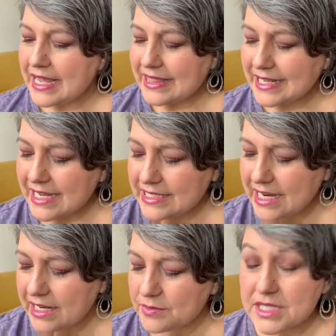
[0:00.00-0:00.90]
The next
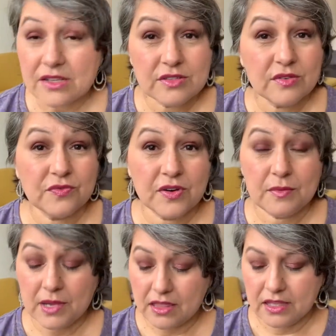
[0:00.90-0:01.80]
item is also
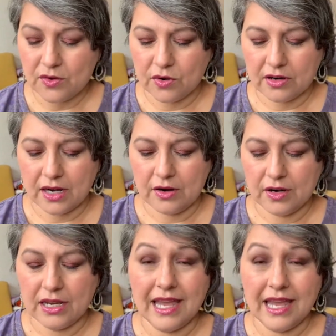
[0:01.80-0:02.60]
from The Ordinary,